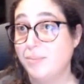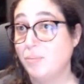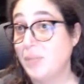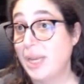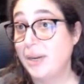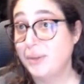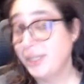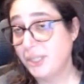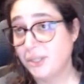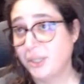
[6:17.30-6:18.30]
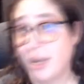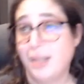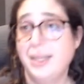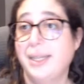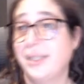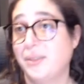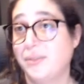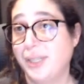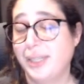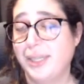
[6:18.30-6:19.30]
only do your colleagues have
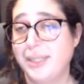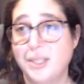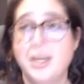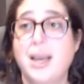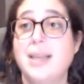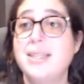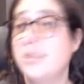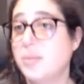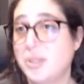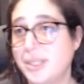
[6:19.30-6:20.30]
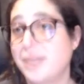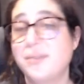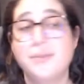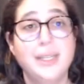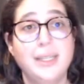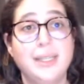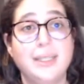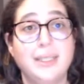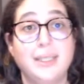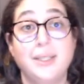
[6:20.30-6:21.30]
feelings, your customers have
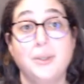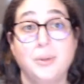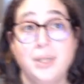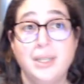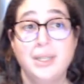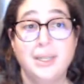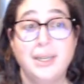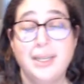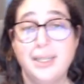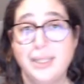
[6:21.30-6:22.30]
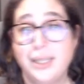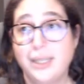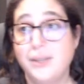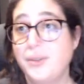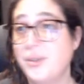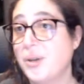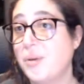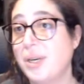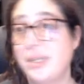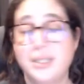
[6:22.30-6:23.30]
feelings too. And if you
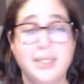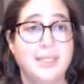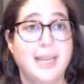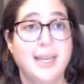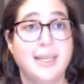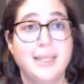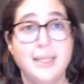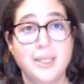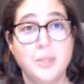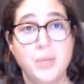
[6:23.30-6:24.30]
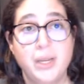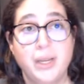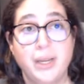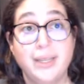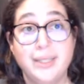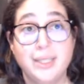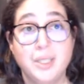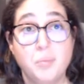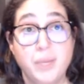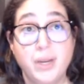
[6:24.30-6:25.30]
don't understand them, it's
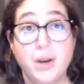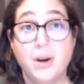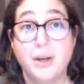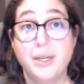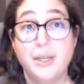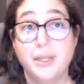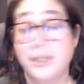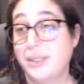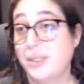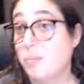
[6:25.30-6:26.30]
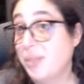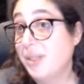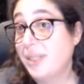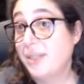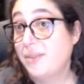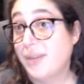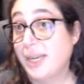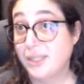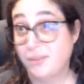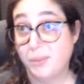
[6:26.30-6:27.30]
going to be harder to build an
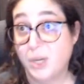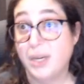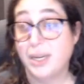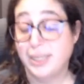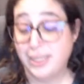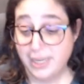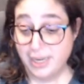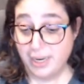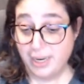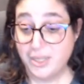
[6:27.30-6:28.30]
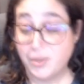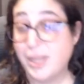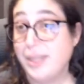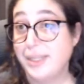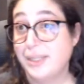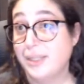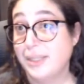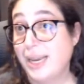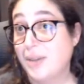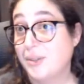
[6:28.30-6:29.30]
effective product, as well as
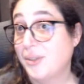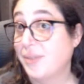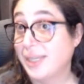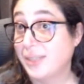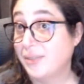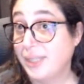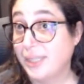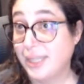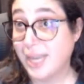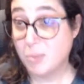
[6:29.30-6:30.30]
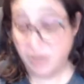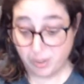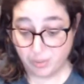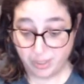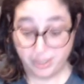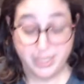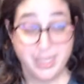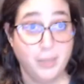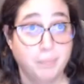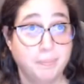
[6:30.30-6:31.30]
how to effectively collaborate with your team.